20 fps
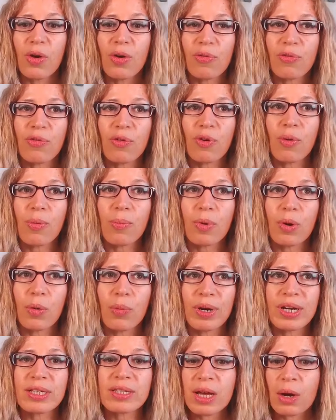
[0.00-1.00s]
from
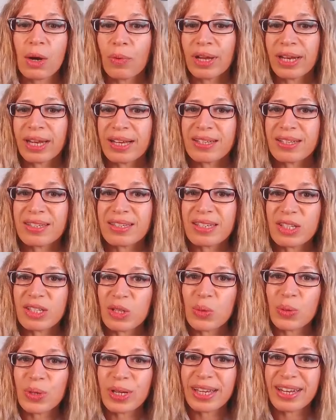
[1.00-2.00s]
where someone else is
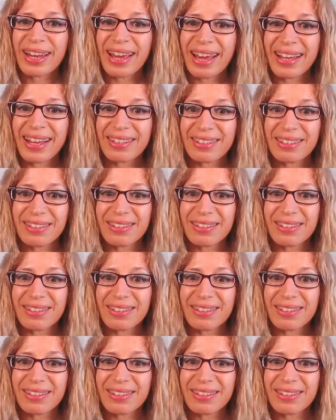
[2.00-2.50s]
looking at.